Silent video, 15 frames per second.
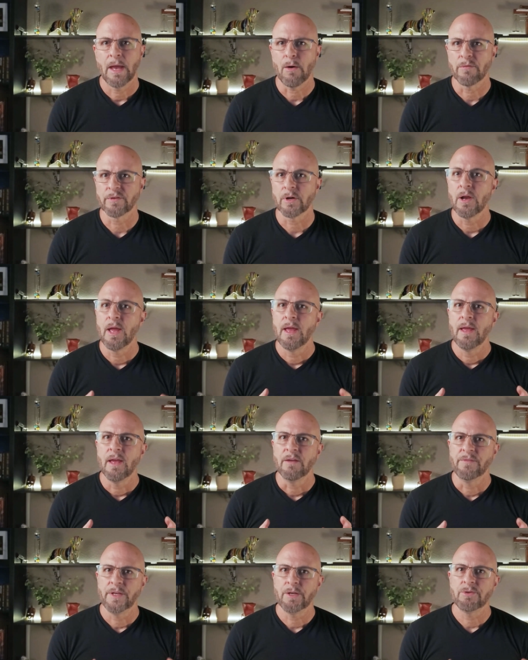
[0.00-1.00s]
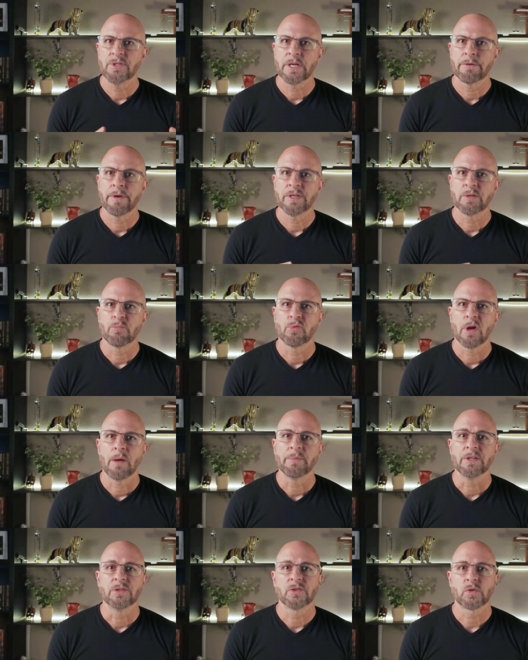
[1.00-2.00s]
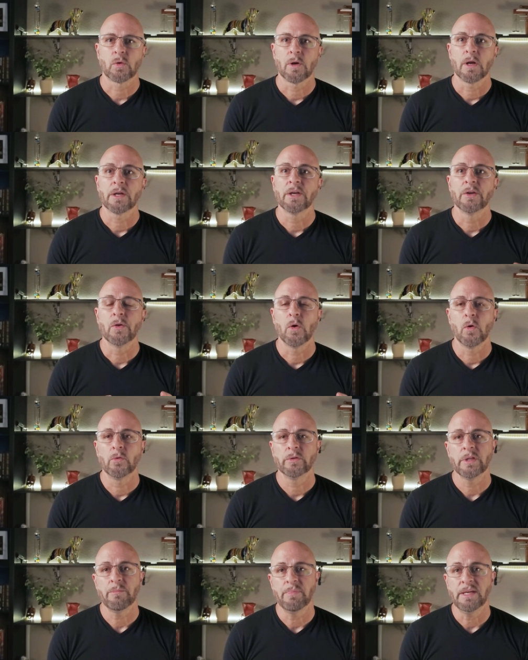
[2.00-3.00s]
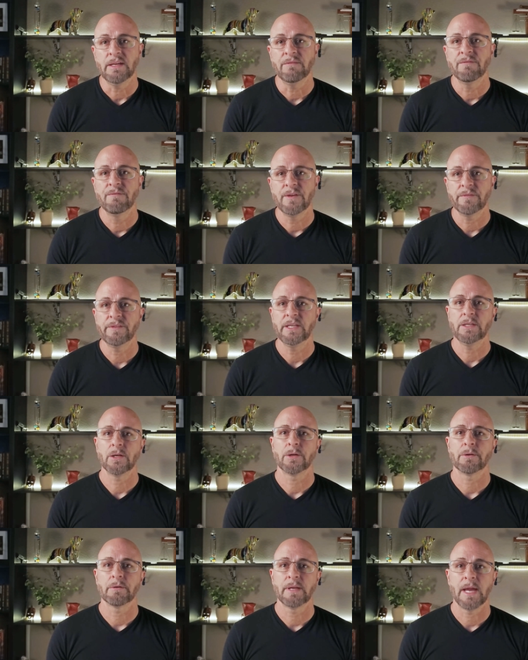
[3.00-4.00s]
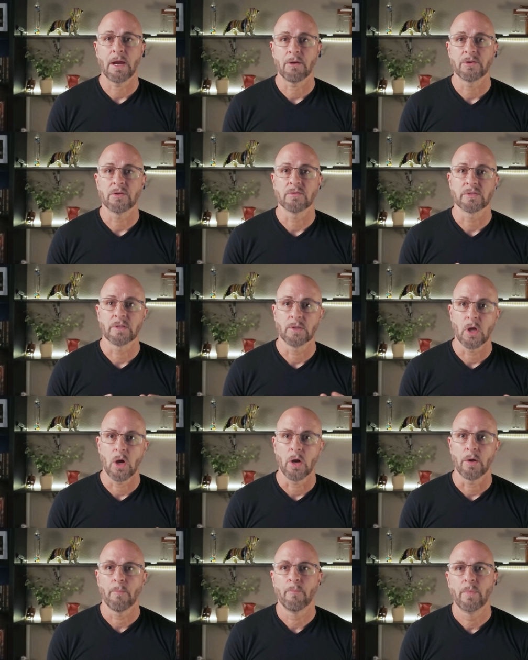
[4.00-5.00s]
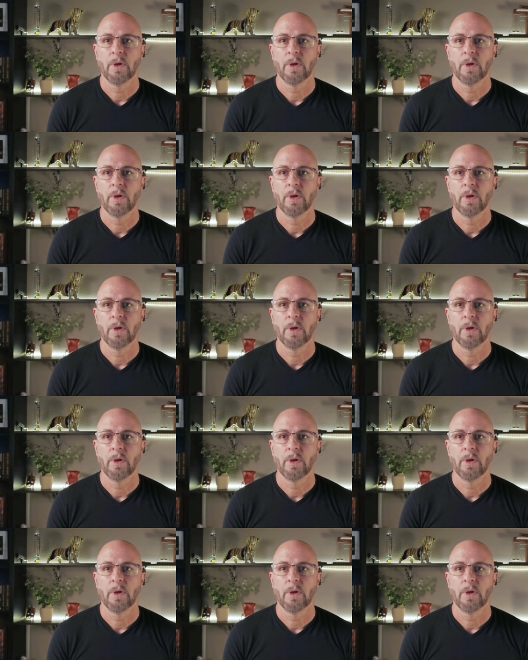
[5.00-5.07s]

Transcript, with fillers: However, a video generation prompt in Sora can only be fifteen hundred characters long.